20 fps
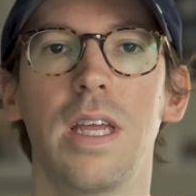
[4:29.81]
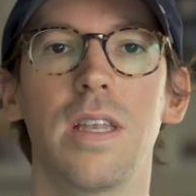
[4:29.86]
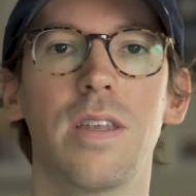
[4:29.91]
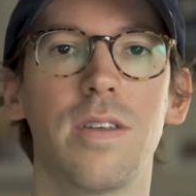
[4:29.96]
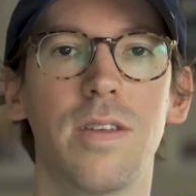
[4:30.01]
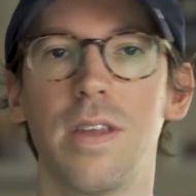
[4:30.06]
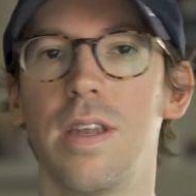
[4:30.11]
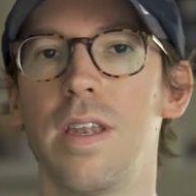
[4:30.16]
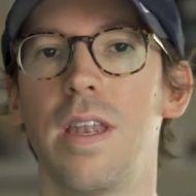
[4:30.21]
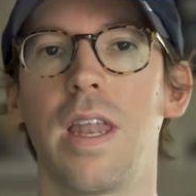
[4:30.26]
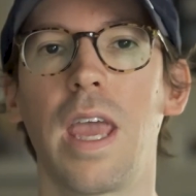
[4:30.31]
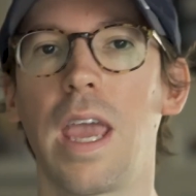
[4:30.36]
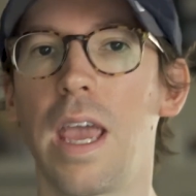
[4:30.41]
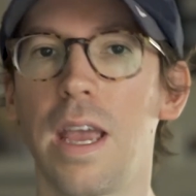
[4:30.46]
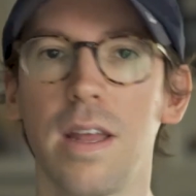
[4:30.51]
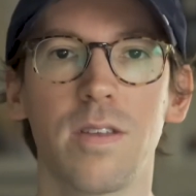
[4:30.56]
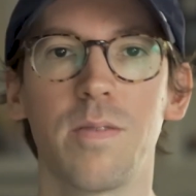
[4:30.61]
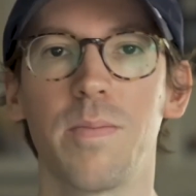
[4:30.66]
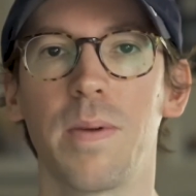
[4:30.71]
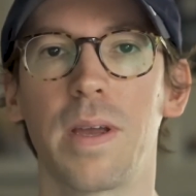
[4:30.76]
Does it
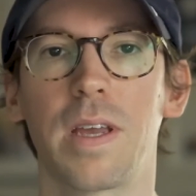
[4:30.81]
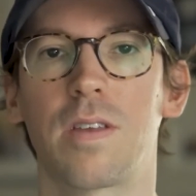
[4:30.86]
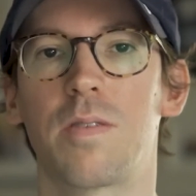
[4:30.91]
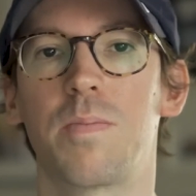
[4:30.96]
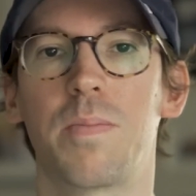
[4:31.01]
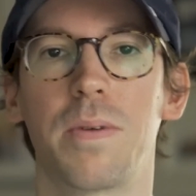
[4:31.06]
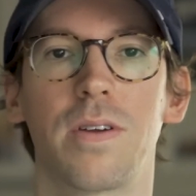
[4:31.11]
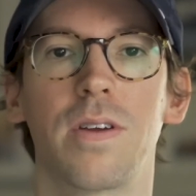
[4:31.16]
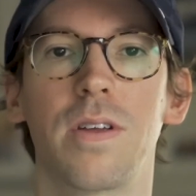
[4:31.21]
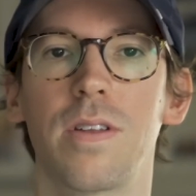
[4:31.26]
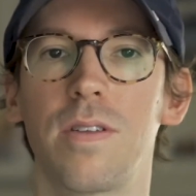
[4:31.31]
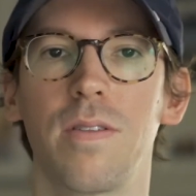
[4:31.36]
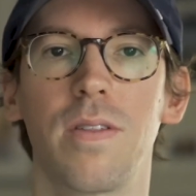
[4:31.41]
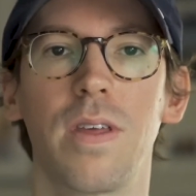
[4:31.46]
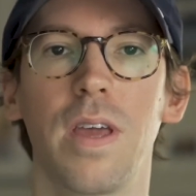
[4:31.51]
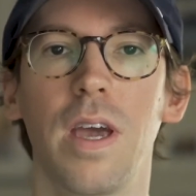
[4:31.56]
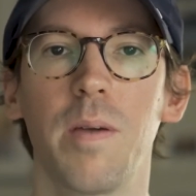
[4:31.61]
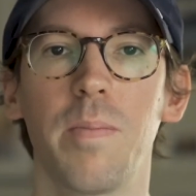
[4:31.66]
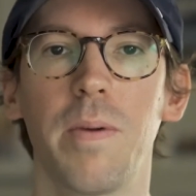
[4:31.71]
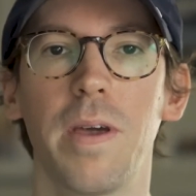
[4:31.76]
enhance my experience of the
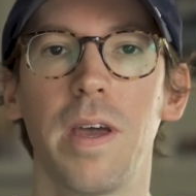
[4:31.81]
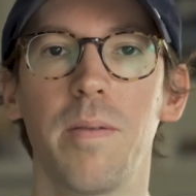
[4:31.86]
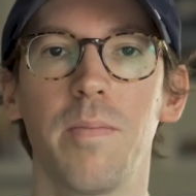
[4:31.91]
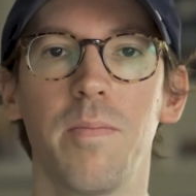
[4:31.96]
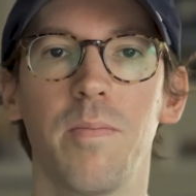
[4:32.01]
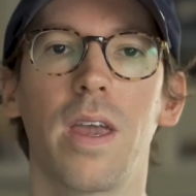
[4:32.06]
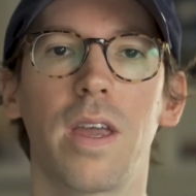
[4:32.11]
iPad?